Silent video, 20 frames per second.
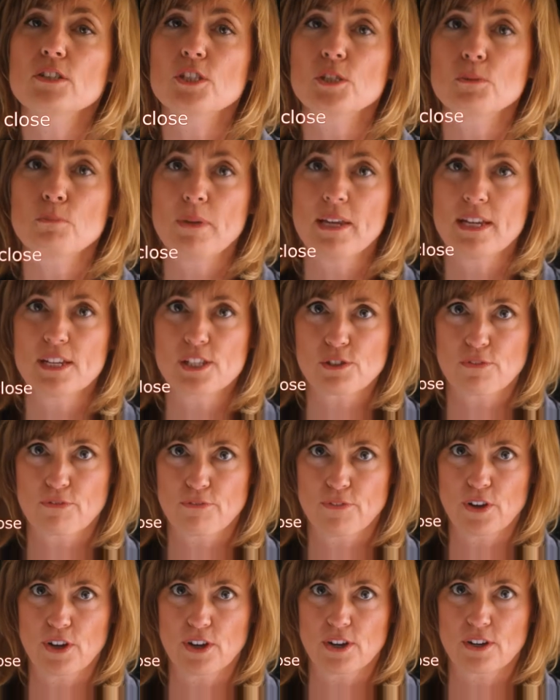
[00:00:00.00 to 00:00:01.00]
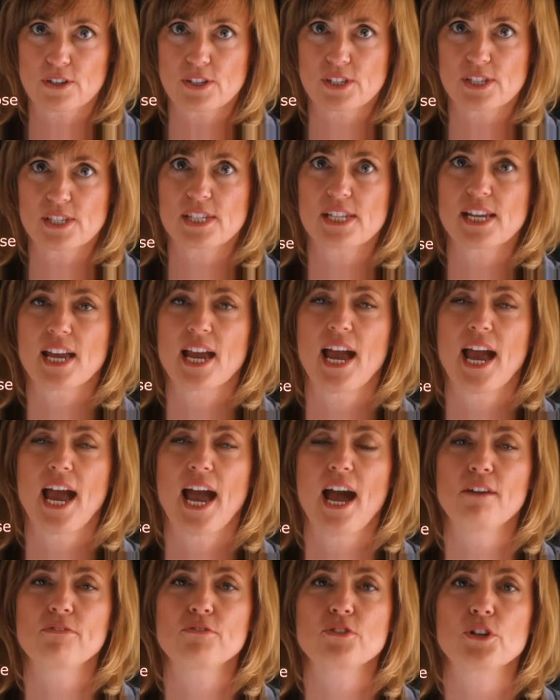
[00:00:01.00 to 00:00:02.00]
speaks first
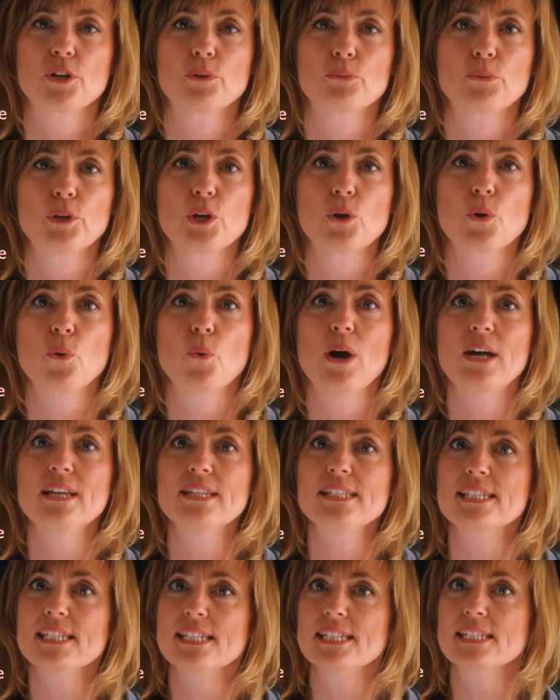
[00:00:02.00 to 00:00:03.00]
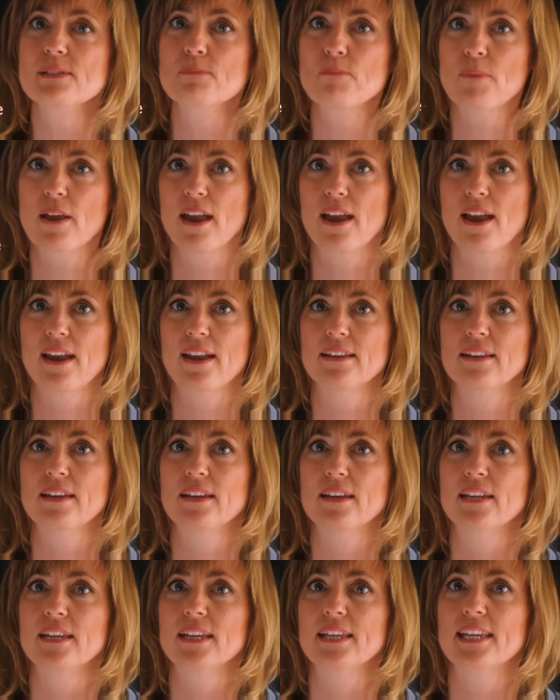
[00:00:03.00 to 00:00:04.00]
after a request is made
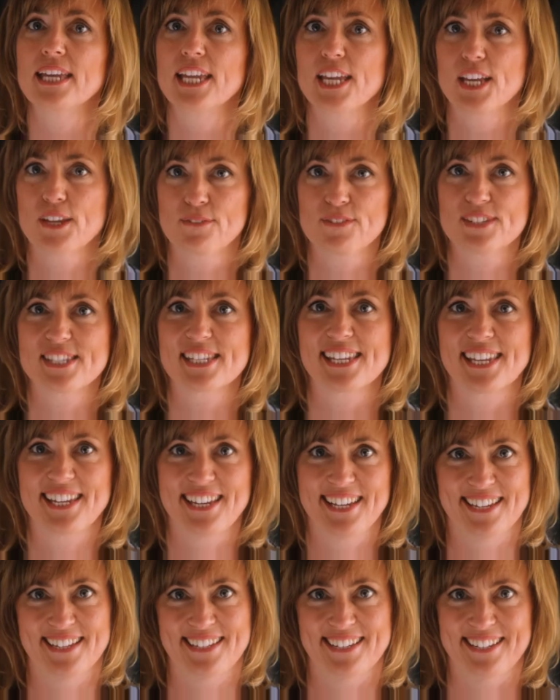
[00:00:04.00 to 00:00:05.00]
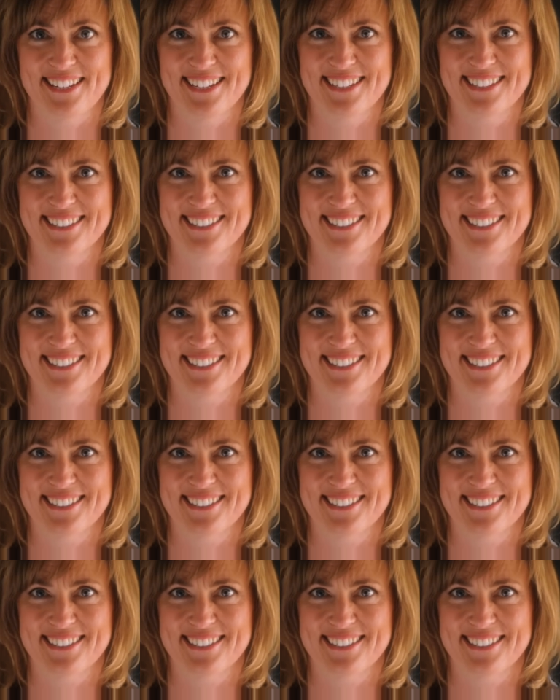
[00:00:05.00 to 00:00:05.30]
gives in.